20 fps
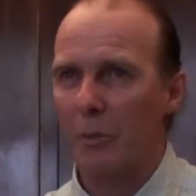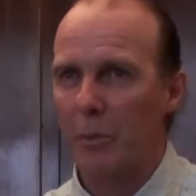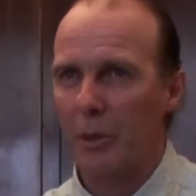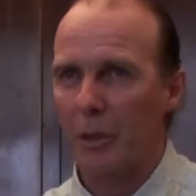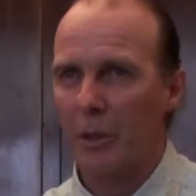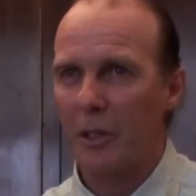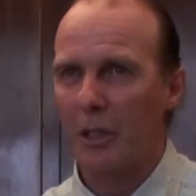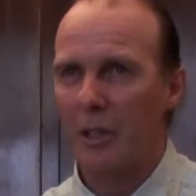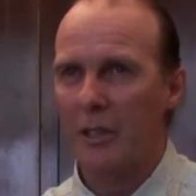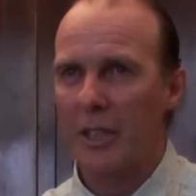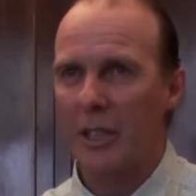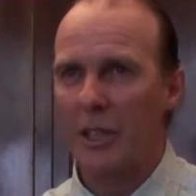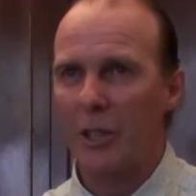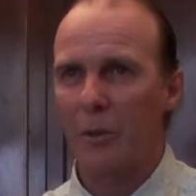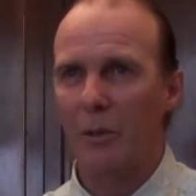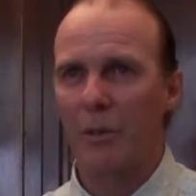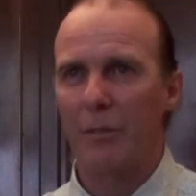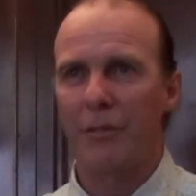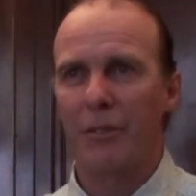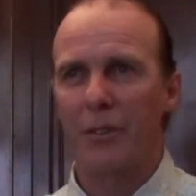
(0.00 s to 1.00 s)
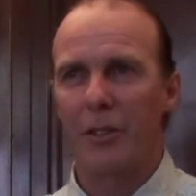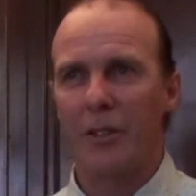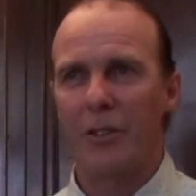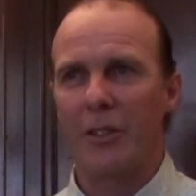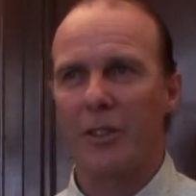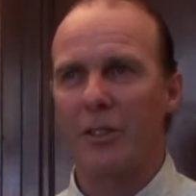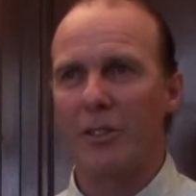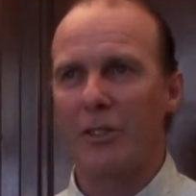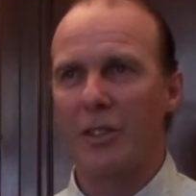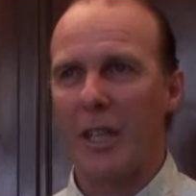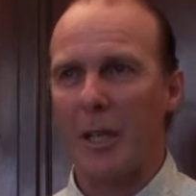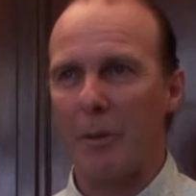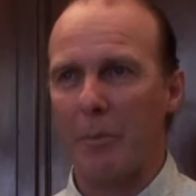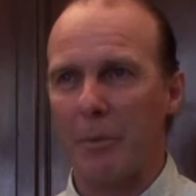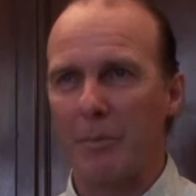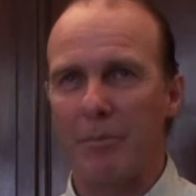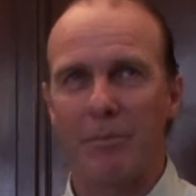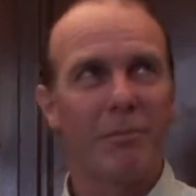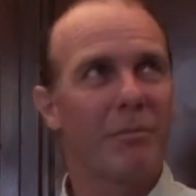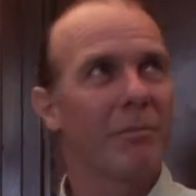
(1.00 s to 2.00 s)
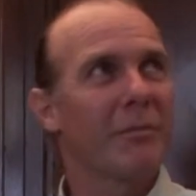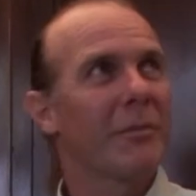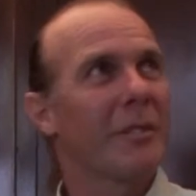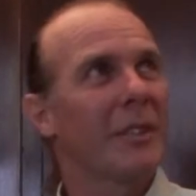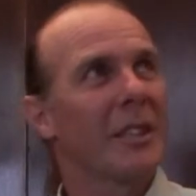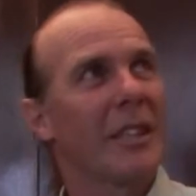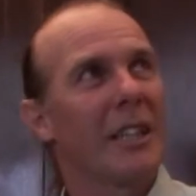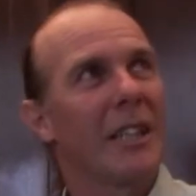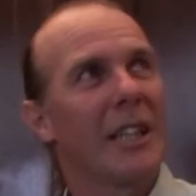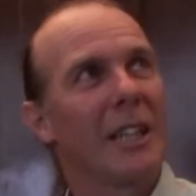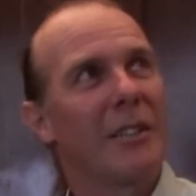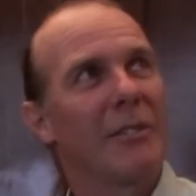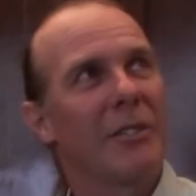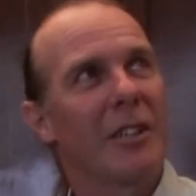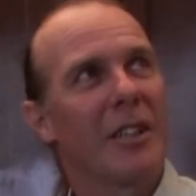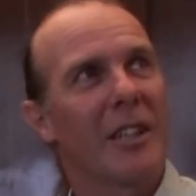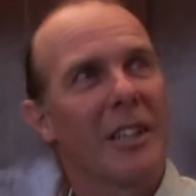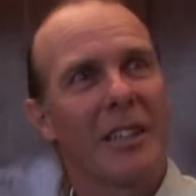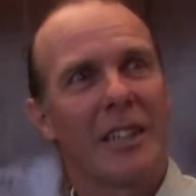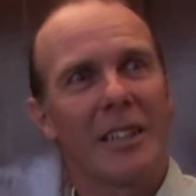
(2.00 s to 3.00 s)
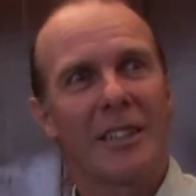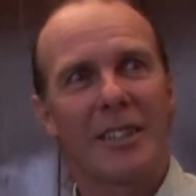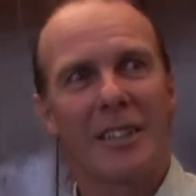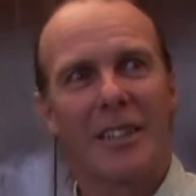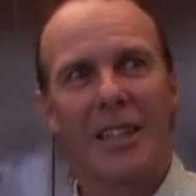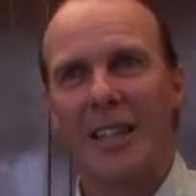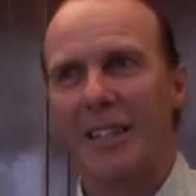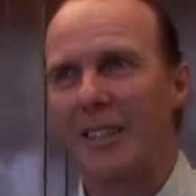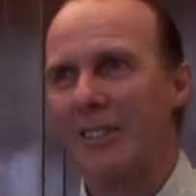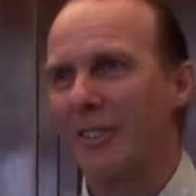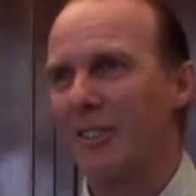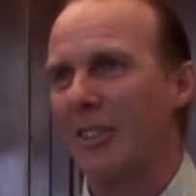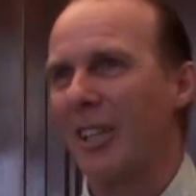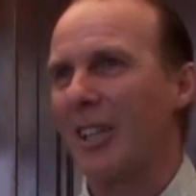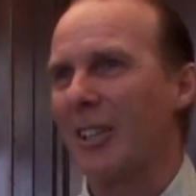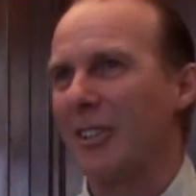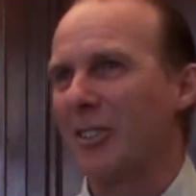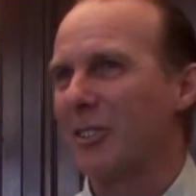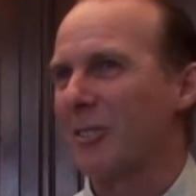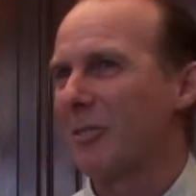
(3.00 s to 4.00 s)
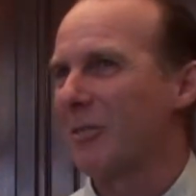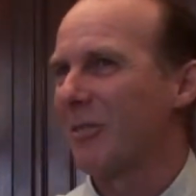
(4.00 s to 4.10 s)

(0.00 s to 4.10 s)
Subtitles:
but I'm going to take you a further step, even at this late stage.